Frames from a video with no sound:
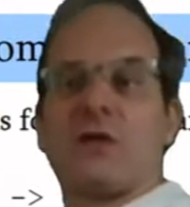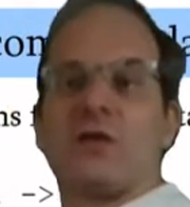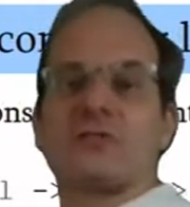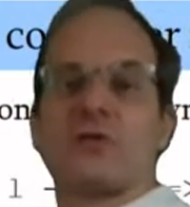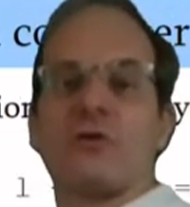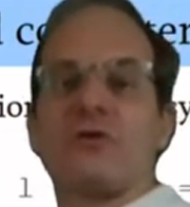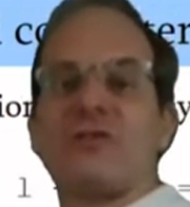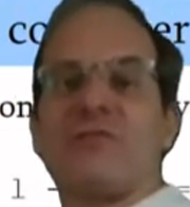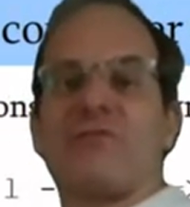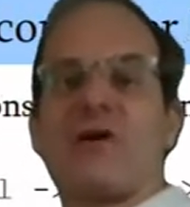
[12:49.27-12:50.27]
So you
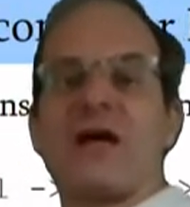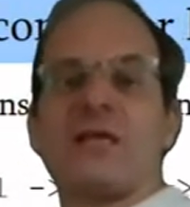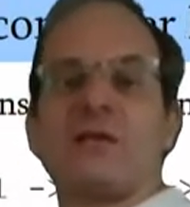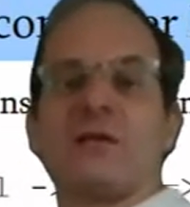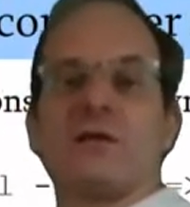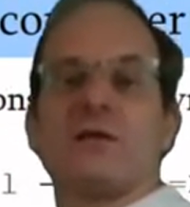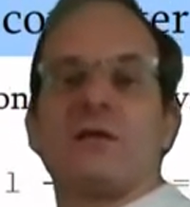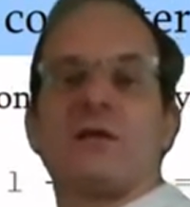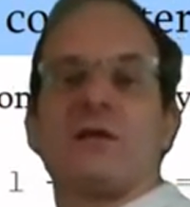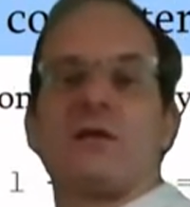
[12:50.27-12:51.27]
define
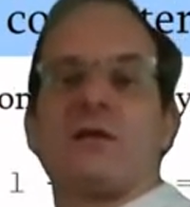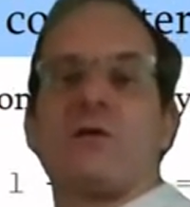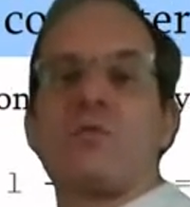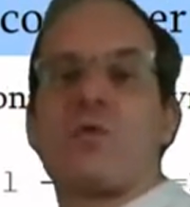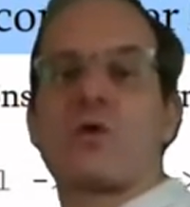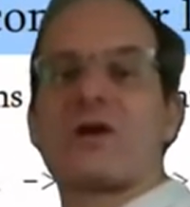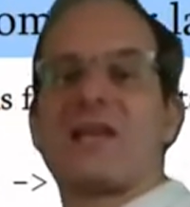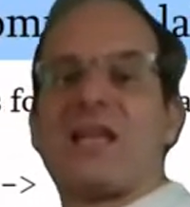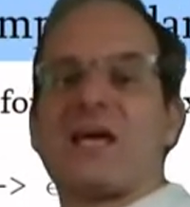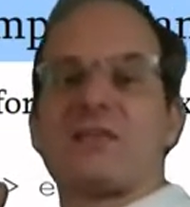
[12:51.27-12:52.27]
a word
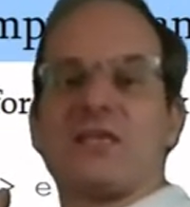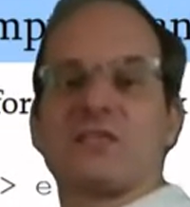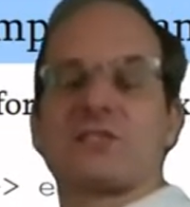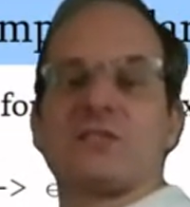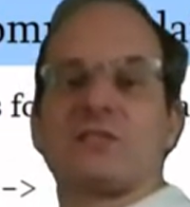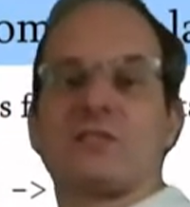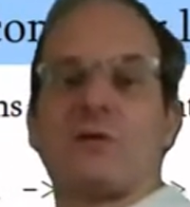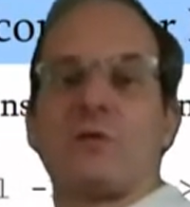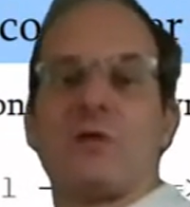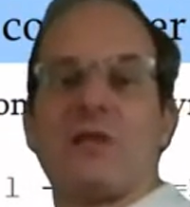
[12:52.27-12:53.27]
like this. So
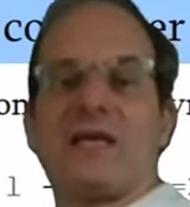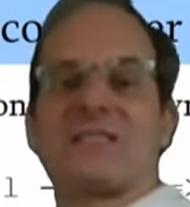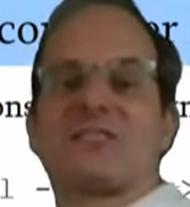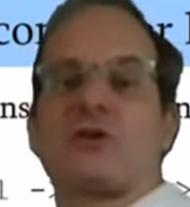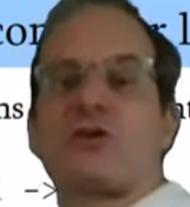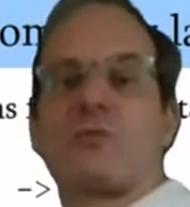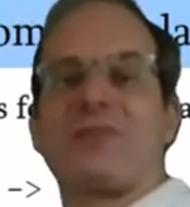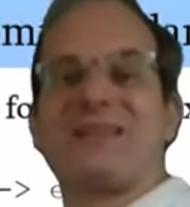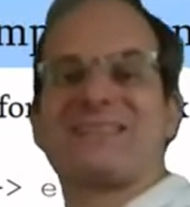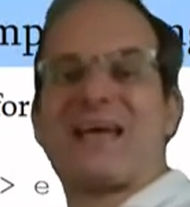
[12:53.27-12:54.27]
let's start with
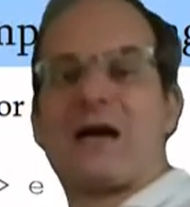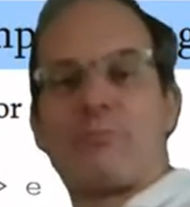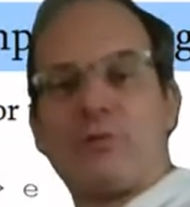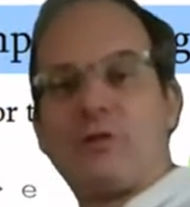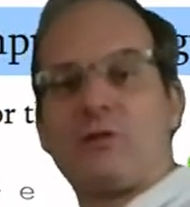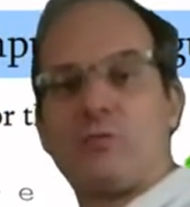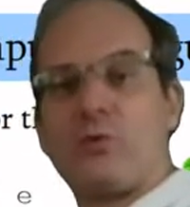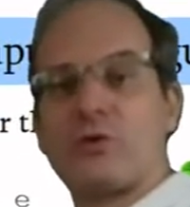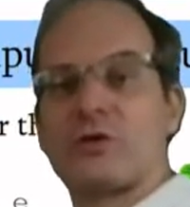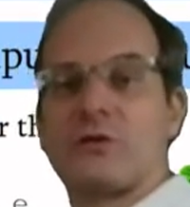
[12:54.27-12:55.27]
this apple
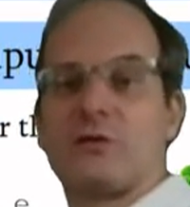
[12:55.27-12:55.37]
word.